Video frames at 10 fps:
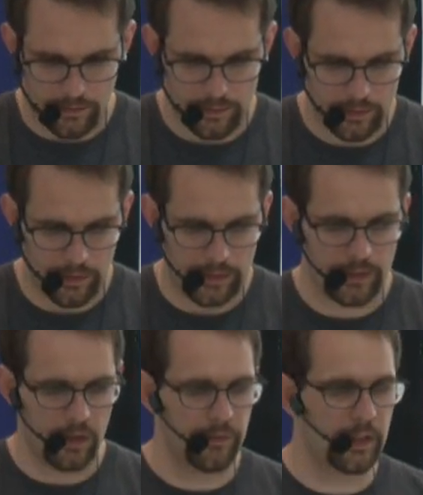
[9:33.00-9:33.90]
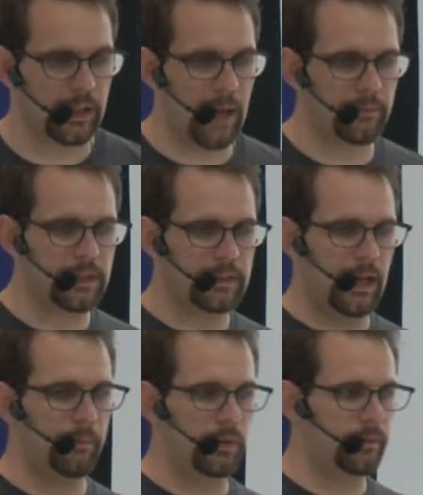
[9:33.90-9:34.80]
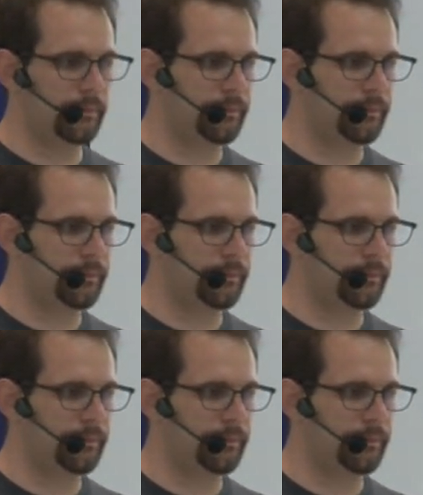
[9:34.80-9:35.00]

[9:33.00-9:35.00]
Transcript: So I start with an empty sample.